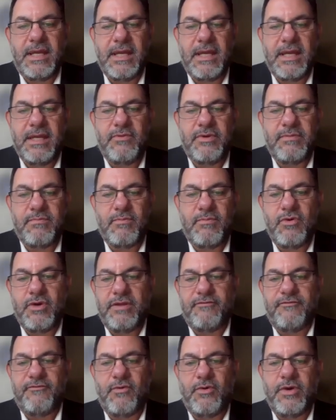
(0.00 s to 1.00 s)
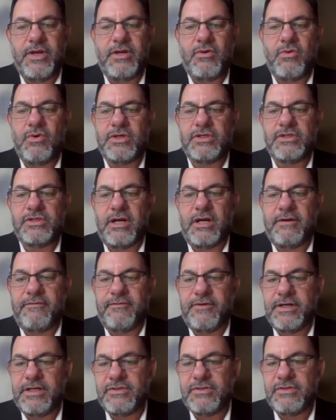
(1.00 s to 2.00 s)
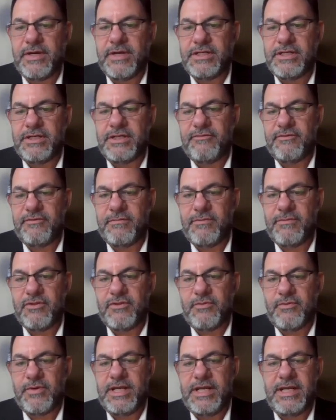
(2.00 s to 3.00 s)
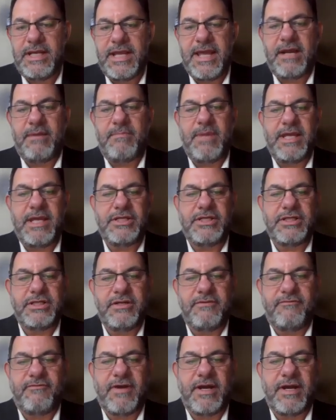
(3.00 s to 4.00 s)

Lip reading: And with more than 40 course offerings ranging from 3D animation to